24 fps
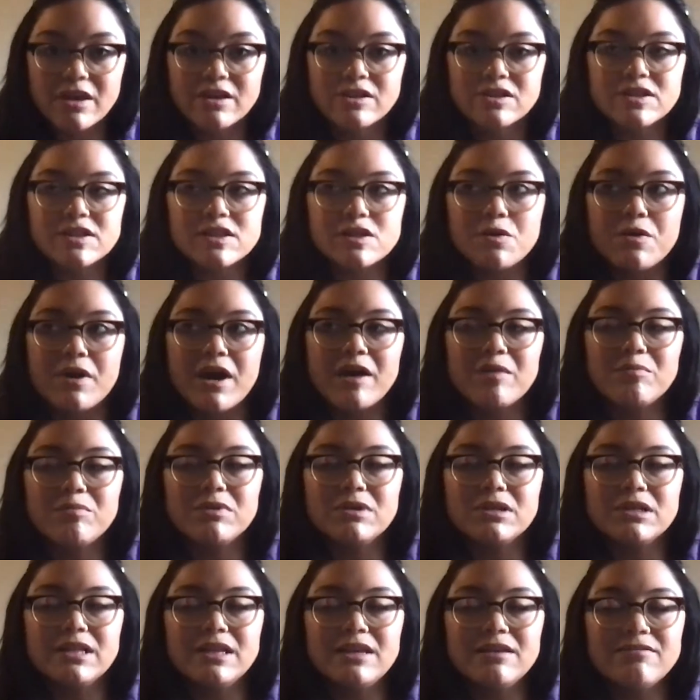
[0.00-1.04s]
So I
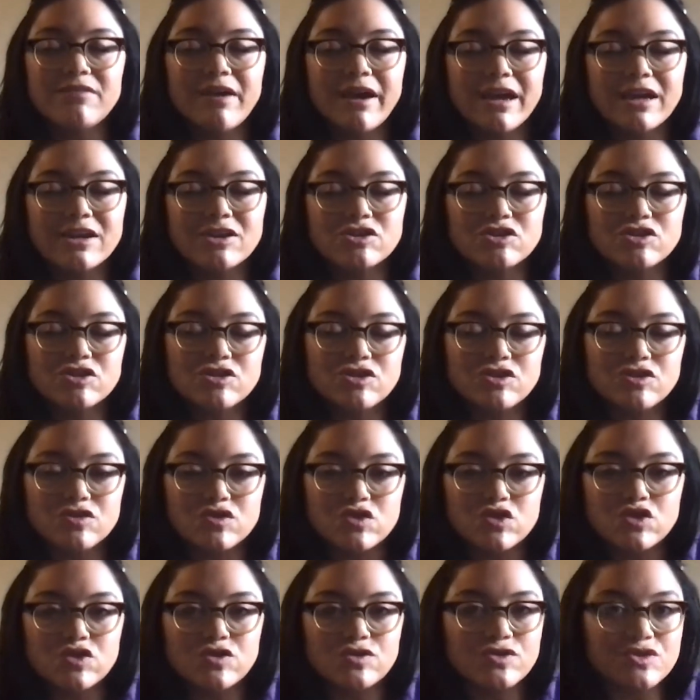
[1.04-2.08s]
believe I
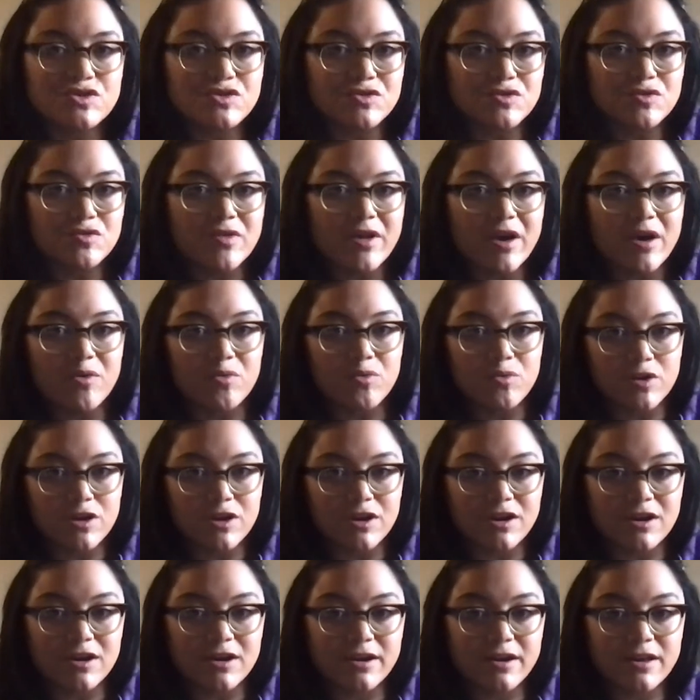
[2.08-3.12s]
introduced you to that
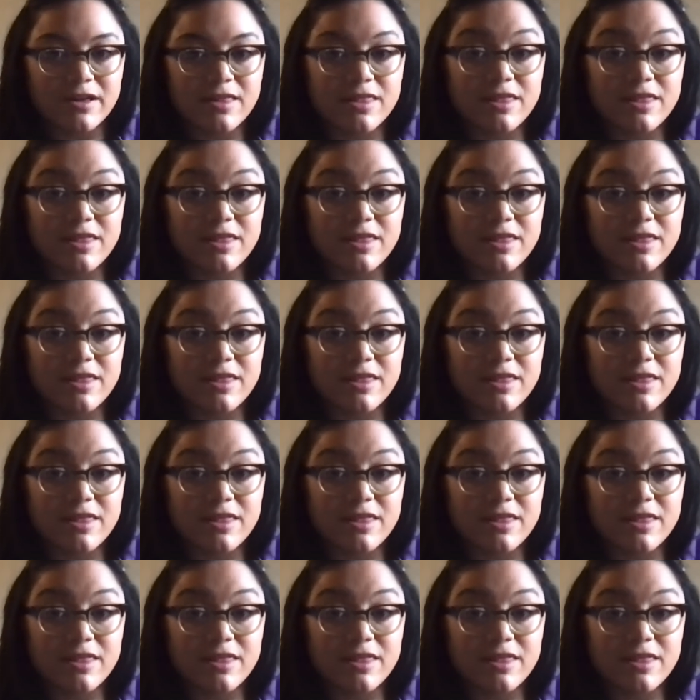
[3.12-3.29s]
word